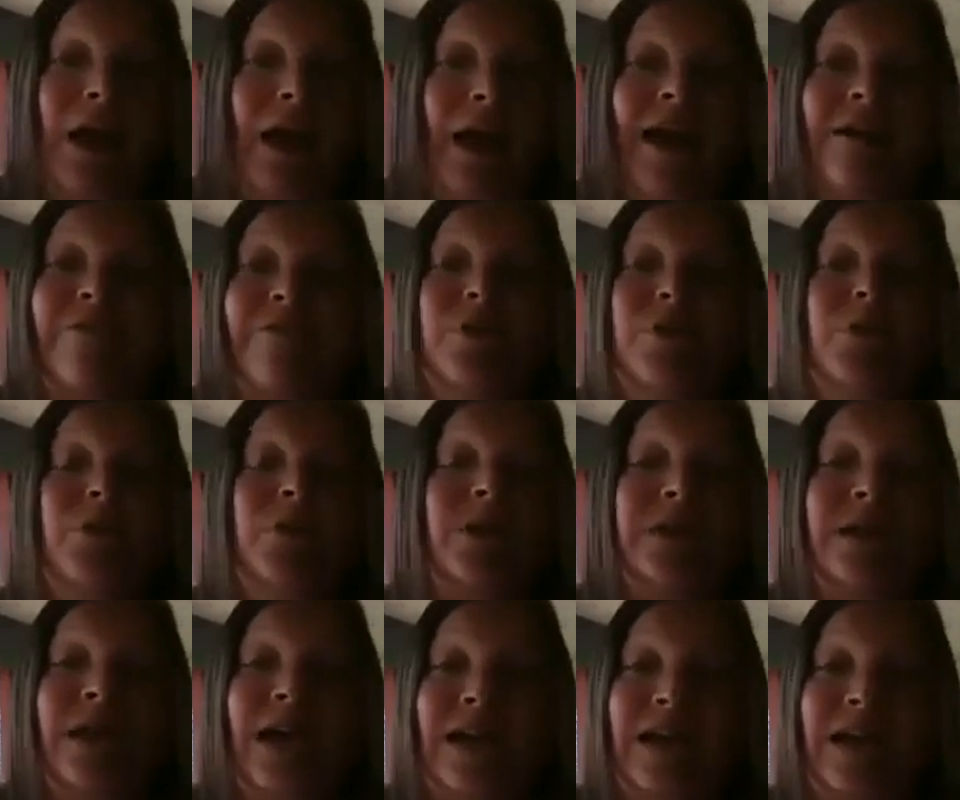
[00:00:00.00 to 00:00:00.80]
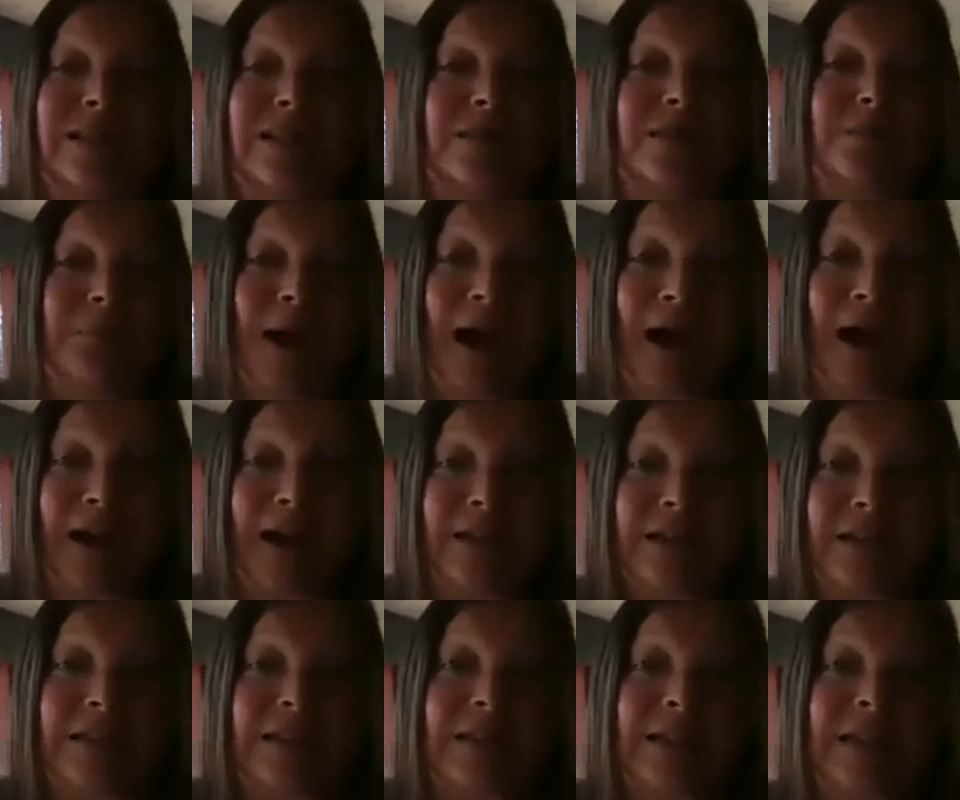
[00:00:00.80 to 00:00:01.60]
everyone has a
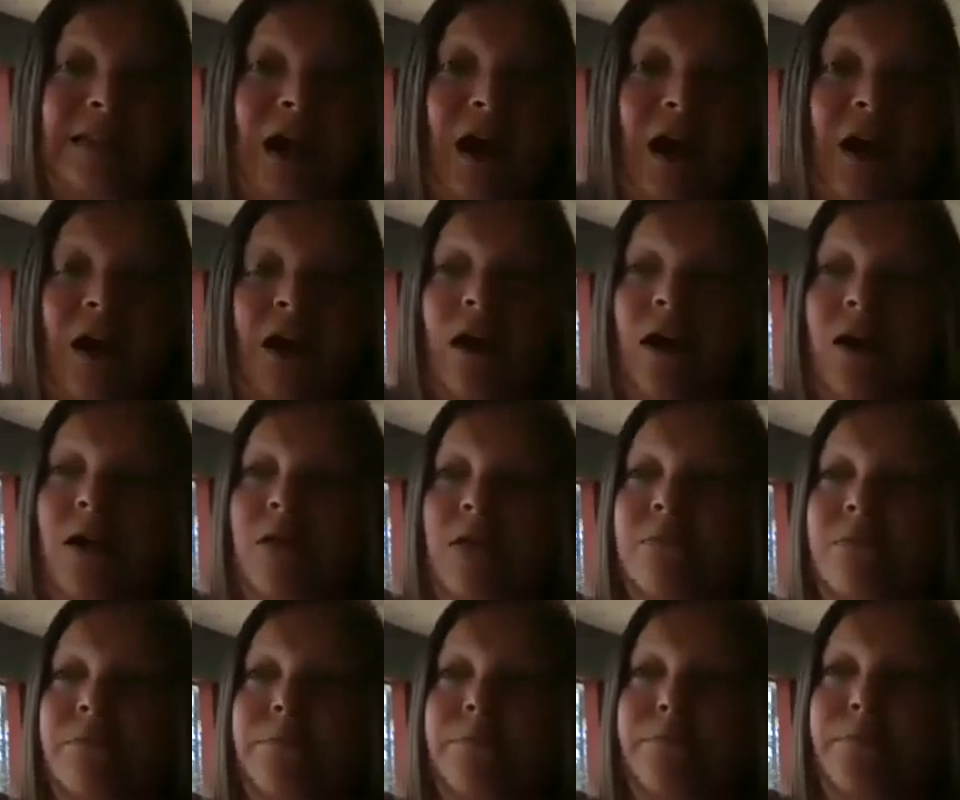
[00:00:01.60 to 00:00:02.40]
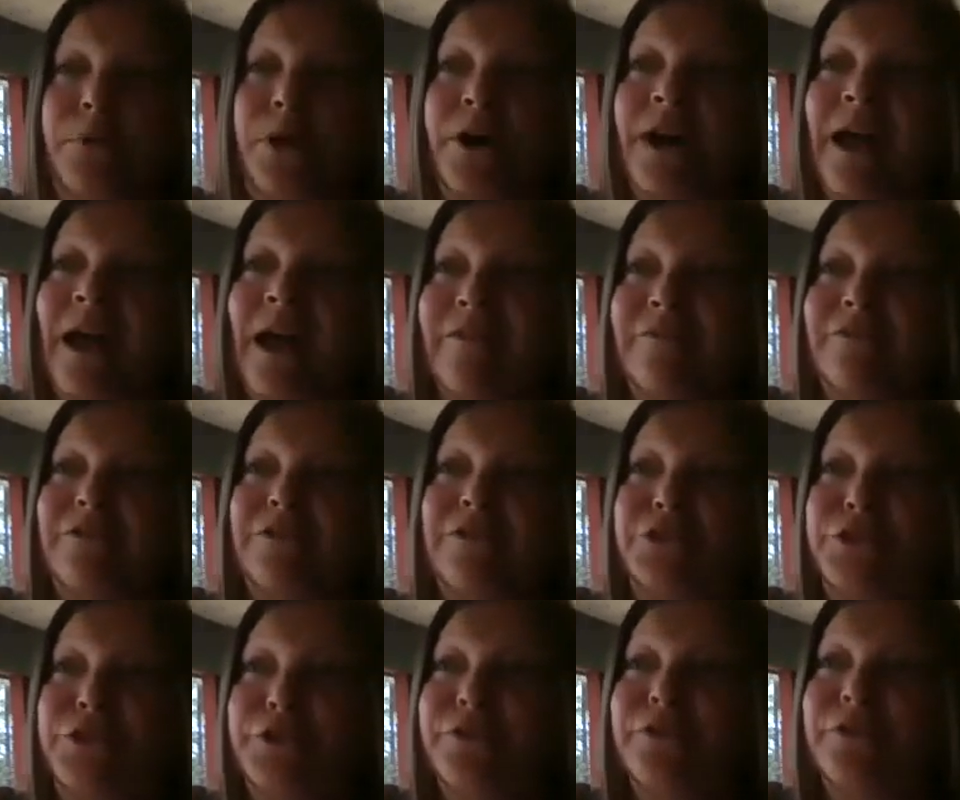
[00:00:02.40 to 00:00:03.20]
past, but I've
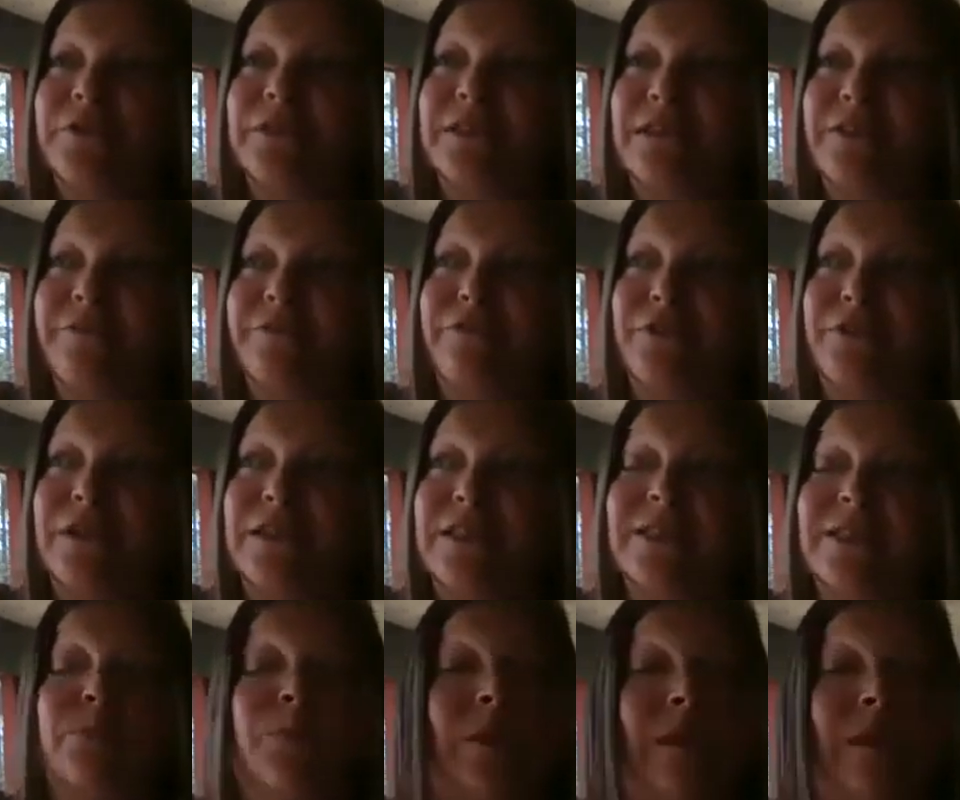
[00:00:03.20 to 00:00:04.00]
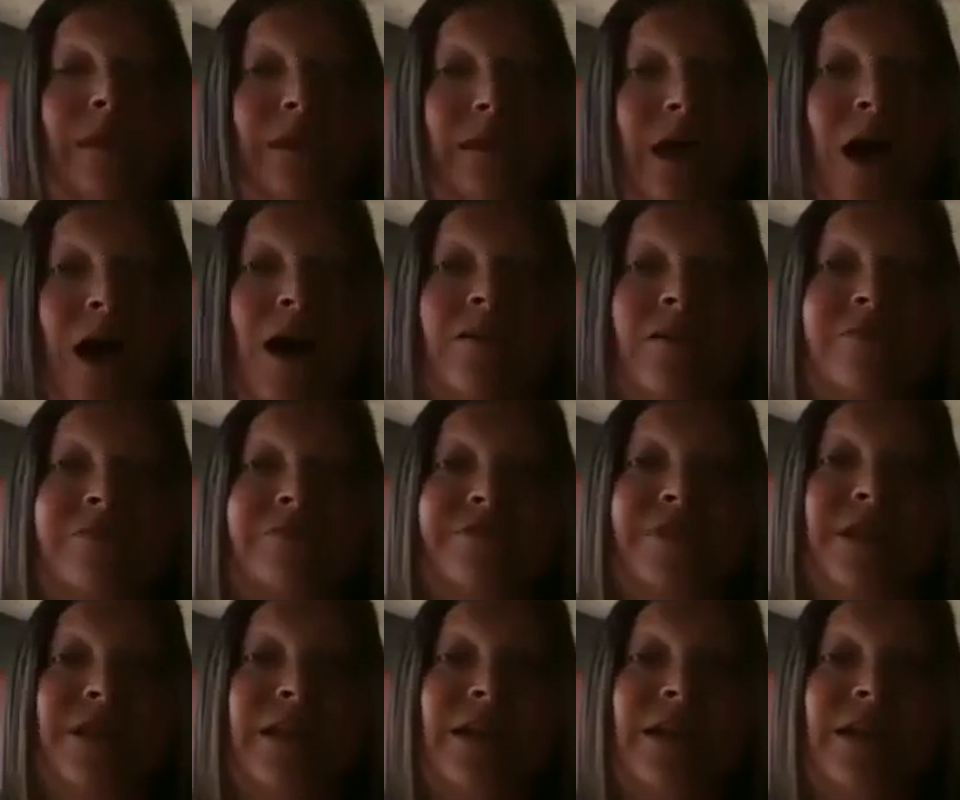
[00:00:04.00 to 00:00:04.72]
learned the difference with love.